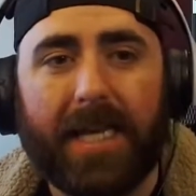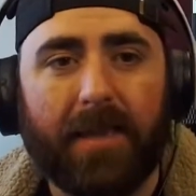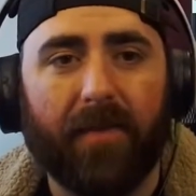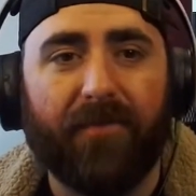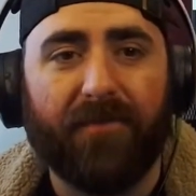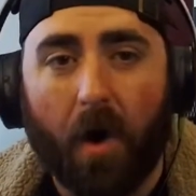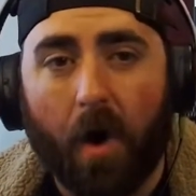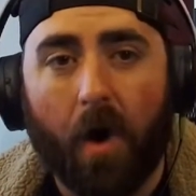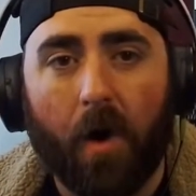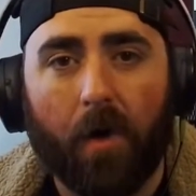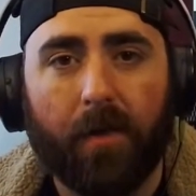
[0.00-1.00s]
the
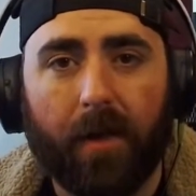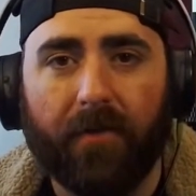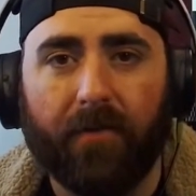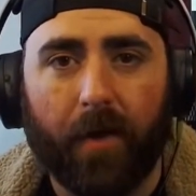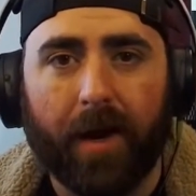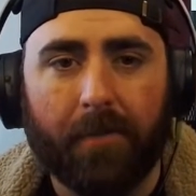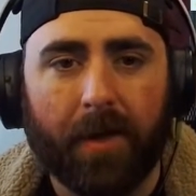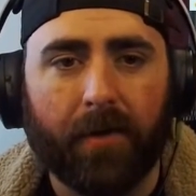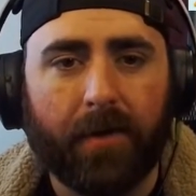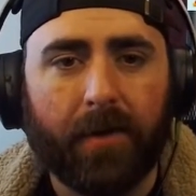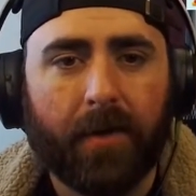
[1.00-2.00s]
fall of Greg
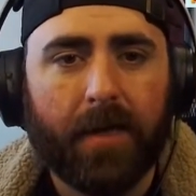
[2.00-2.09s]
Miller.